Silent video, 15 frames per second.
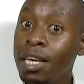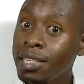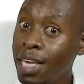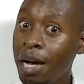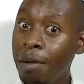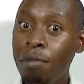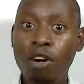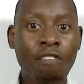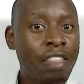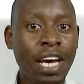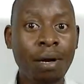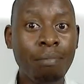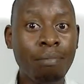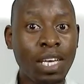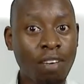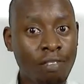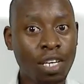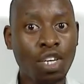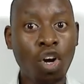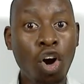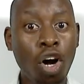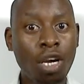Some of them
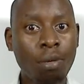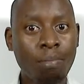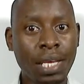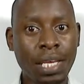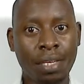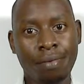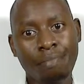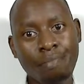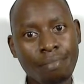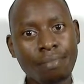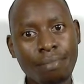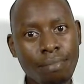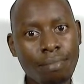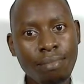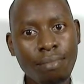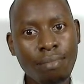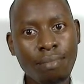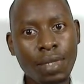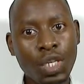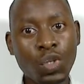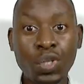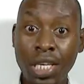even called me
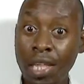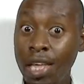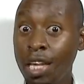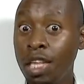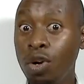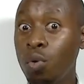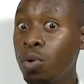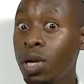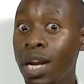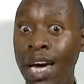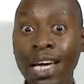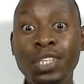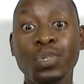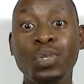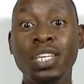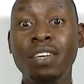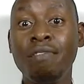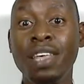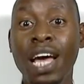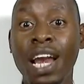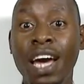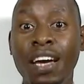to say that they would like to
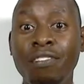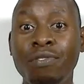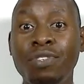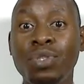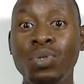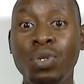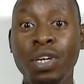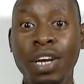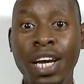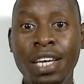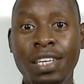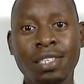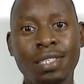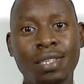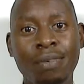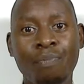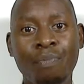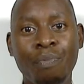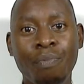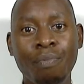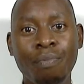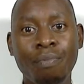give their lives to Christ.
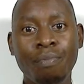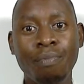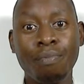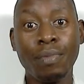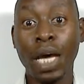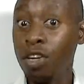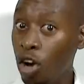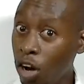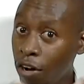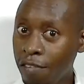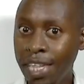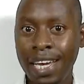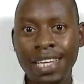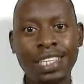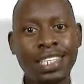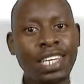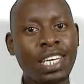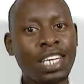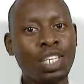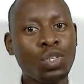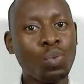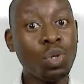And over the
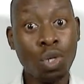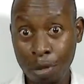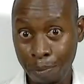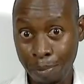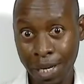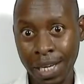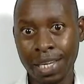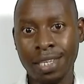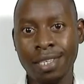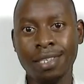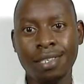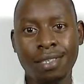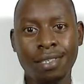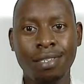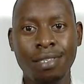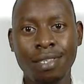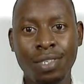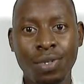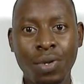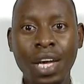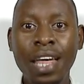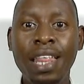internet, we would pray
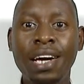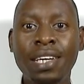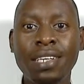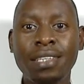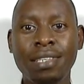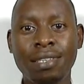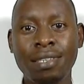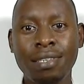together.